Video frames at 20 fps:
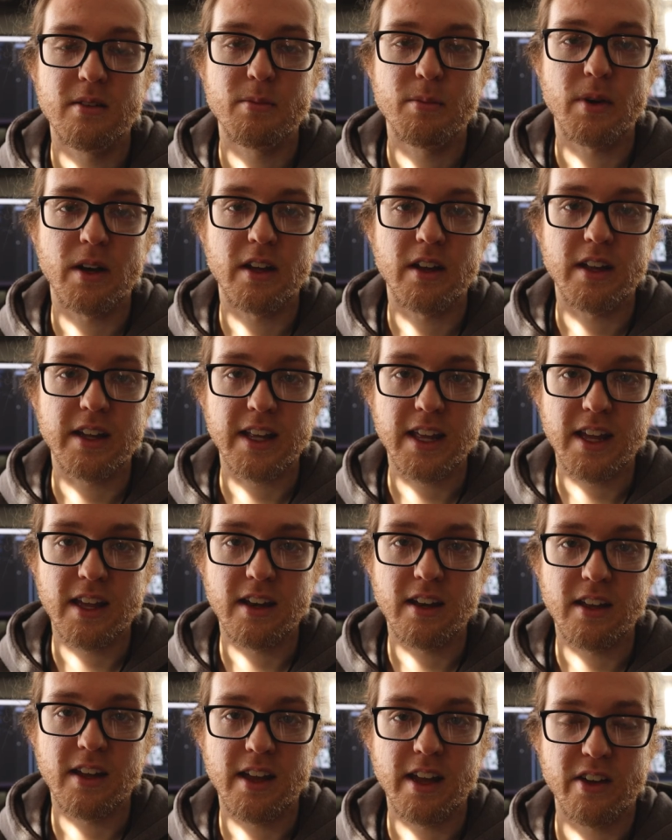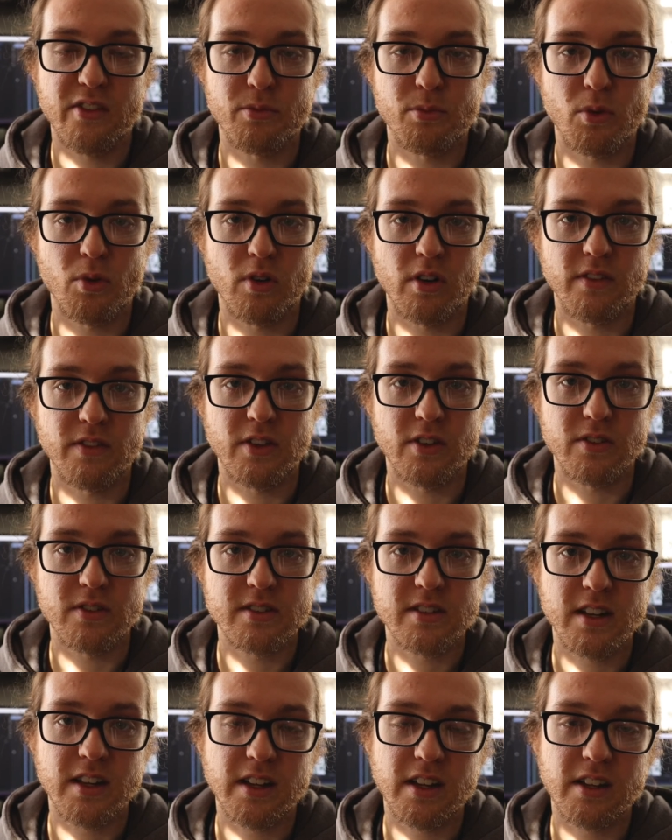But again, I have more of
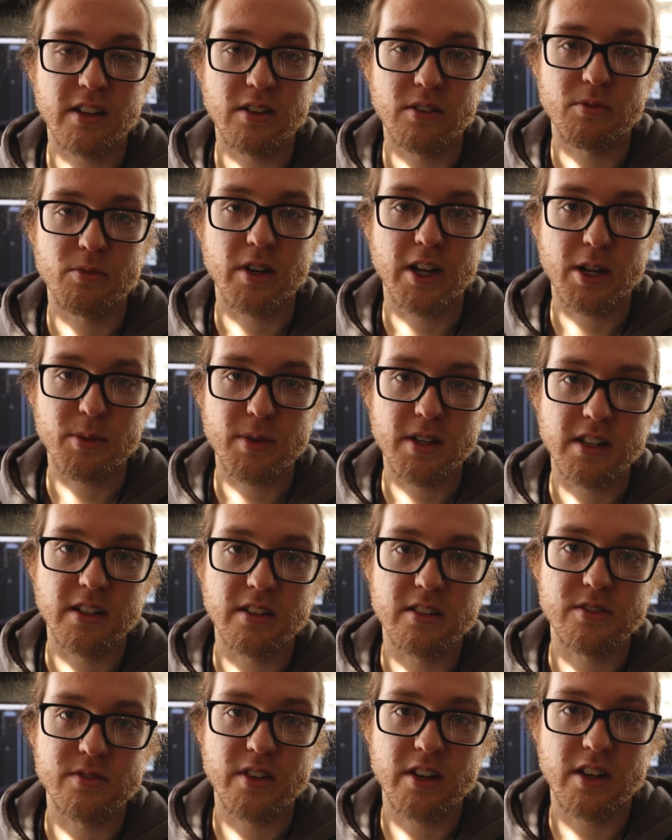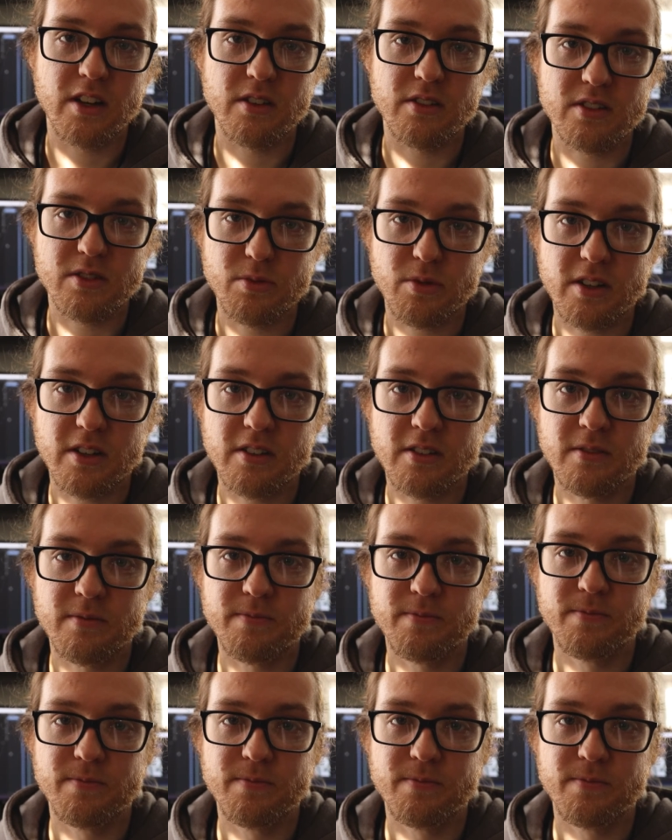those that I can recommend in this video as well.